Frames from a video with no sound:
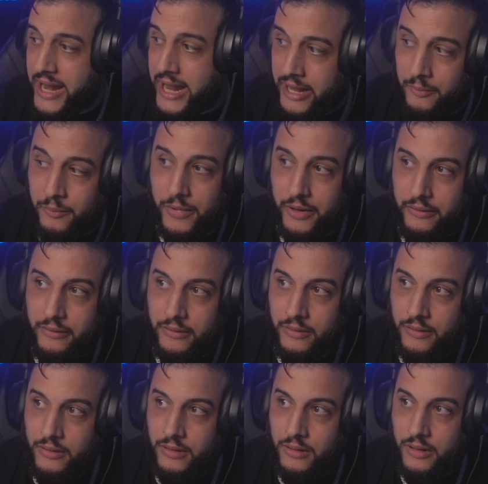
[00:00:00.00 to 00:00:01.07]
him
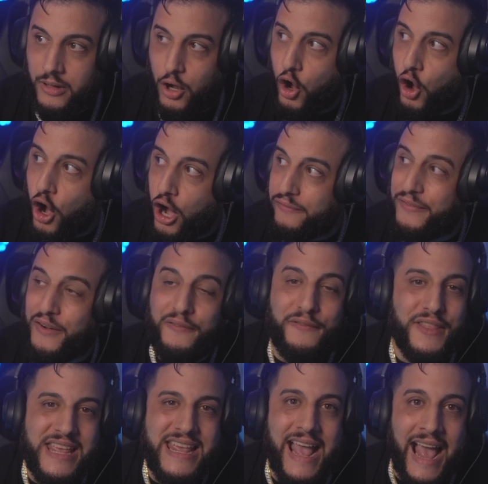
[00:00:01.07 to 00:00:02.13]
off
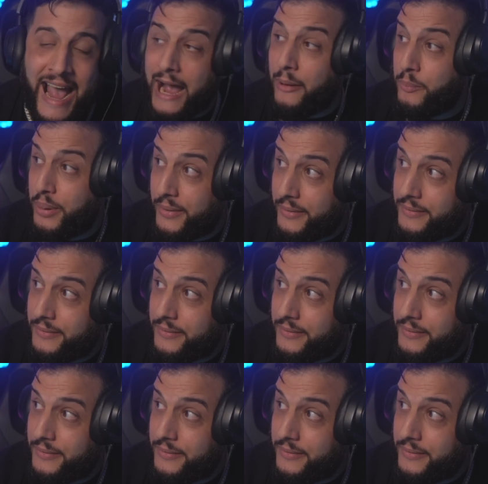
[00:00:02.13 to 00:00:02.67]
of the app.